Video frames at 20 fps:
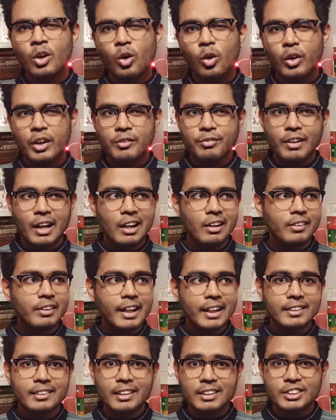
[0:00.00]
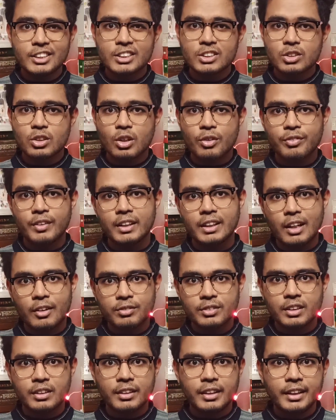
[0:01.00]
or if I'll get a gist of it
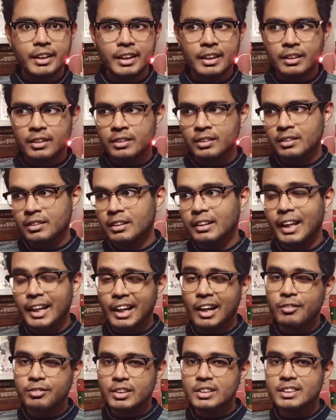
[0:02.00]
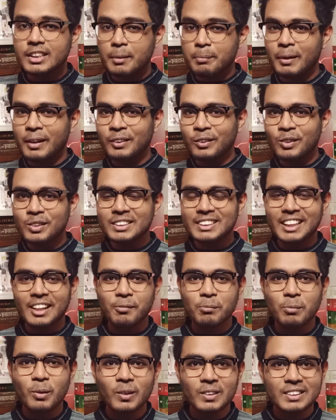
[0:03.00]
after reading, like after skipping those
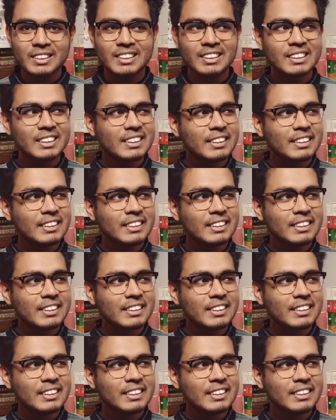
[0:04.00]
10 books.